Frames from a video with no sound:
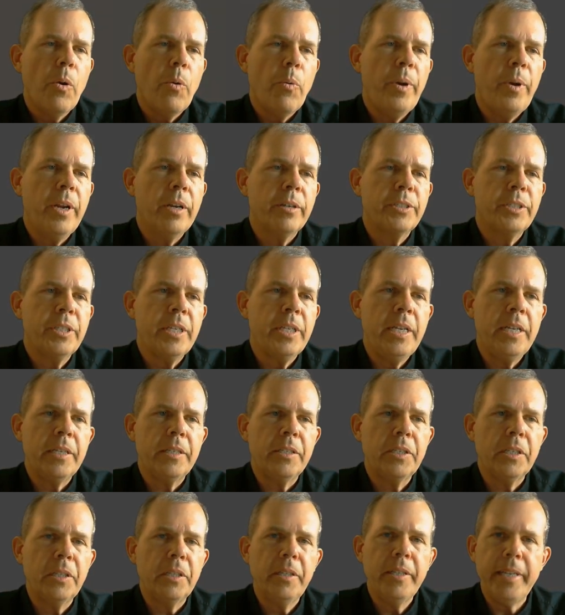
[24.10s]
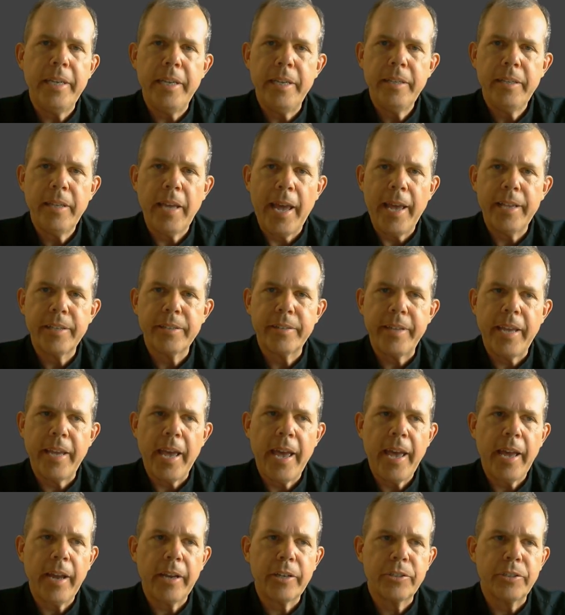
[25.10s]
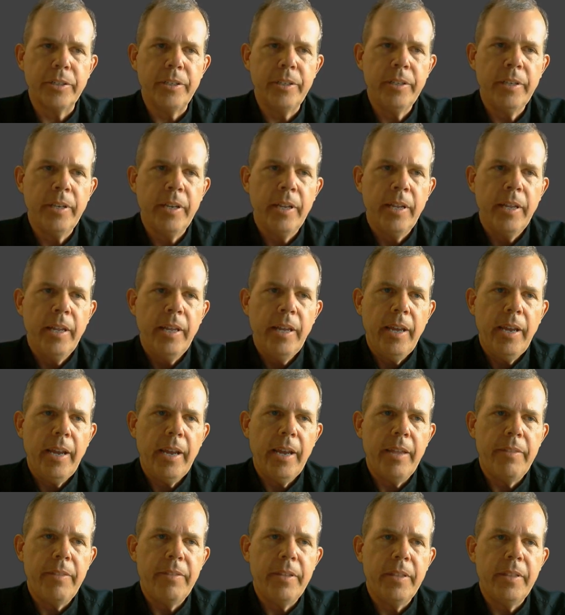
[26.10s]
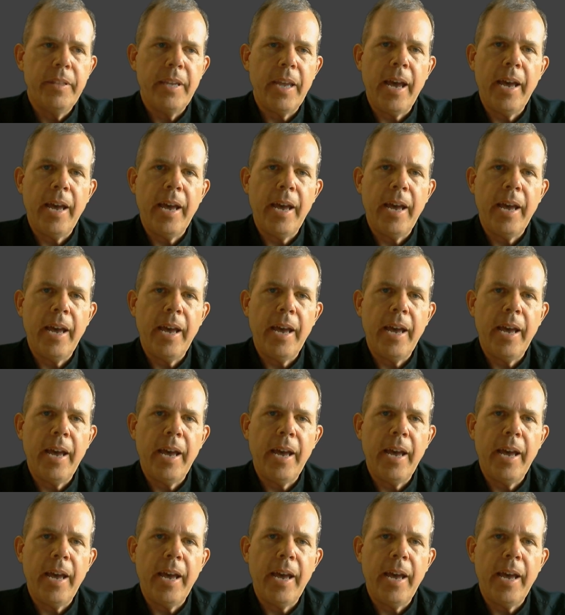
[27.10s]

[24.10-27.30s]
we are seeing delete as the action and then the